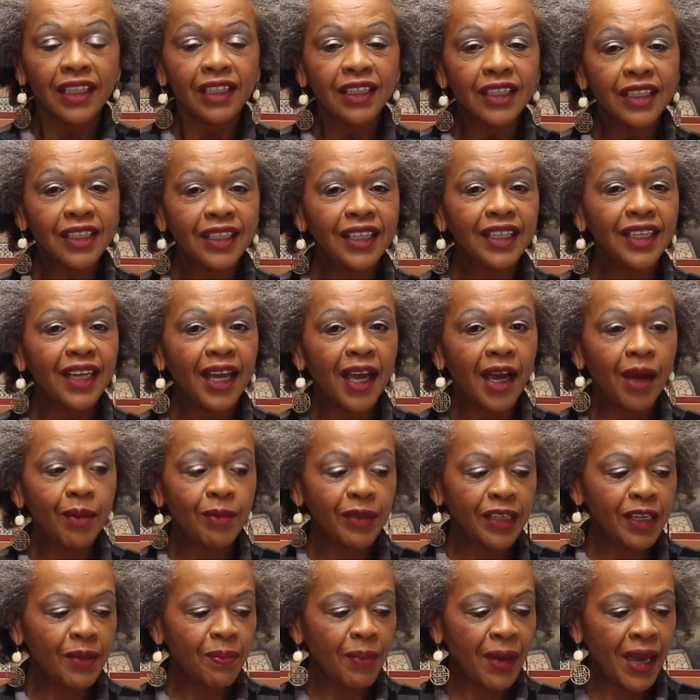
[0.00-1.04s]
Look at how
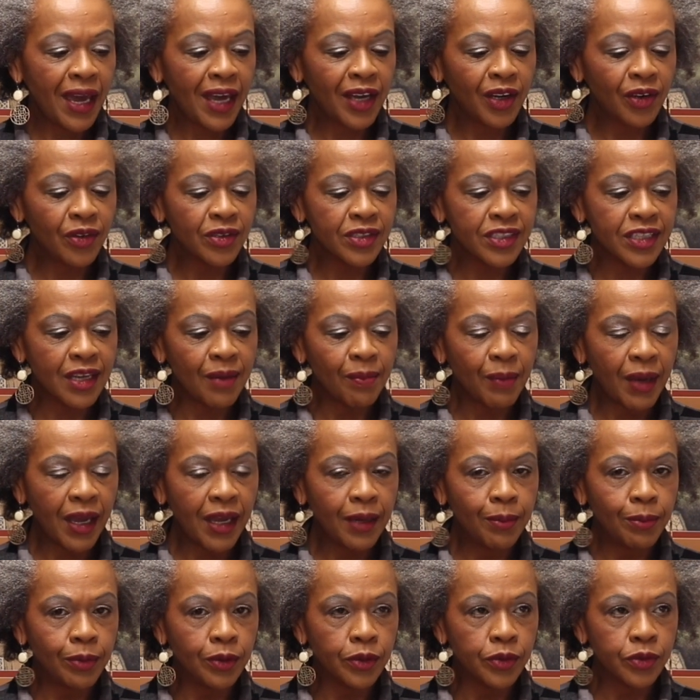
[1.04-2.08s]
many patterns I'm
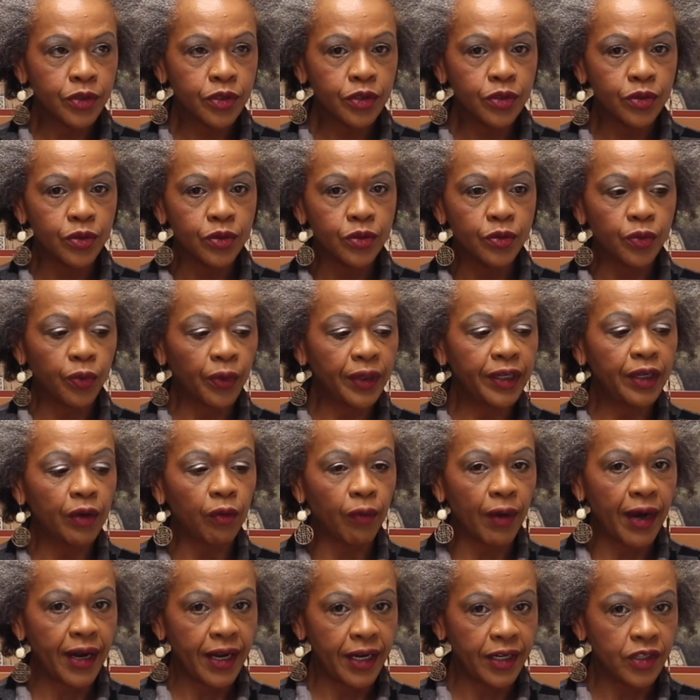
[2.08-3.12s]
able to
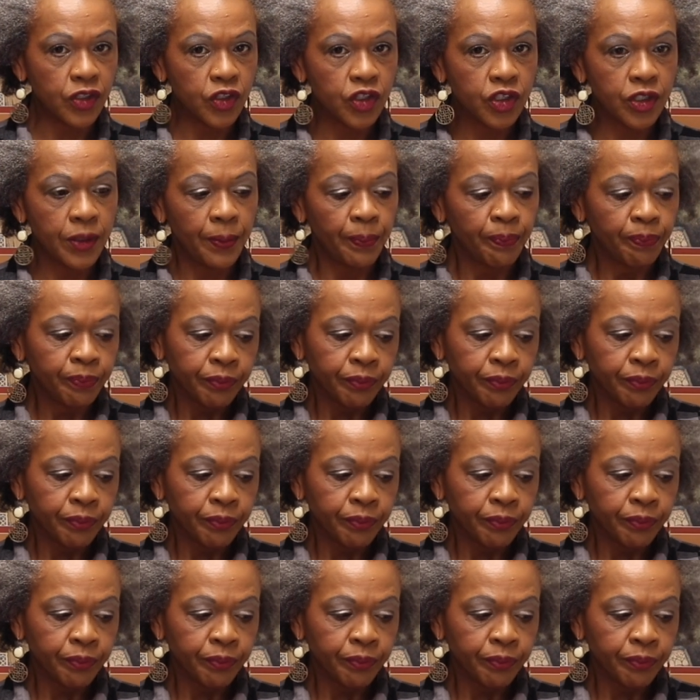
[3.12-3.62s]
rearrange.